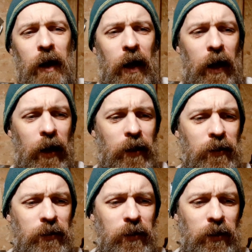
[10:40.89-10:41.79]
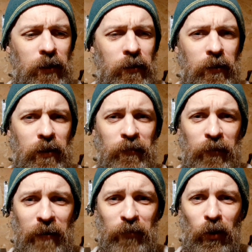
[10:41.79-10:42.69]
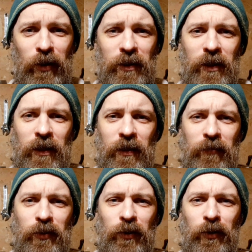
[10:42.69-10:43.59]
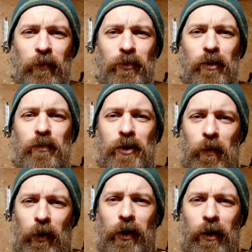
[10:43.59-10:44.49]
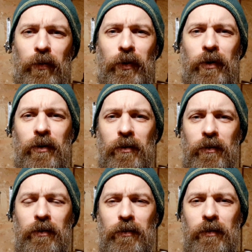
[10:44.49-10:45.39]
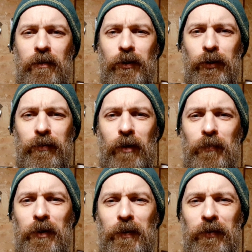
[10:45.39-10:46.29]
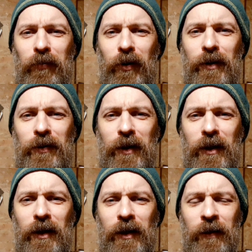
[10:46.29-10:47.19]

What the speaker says: And if you have liked it, give us the thumbs up so I know that I'm doing the right thing.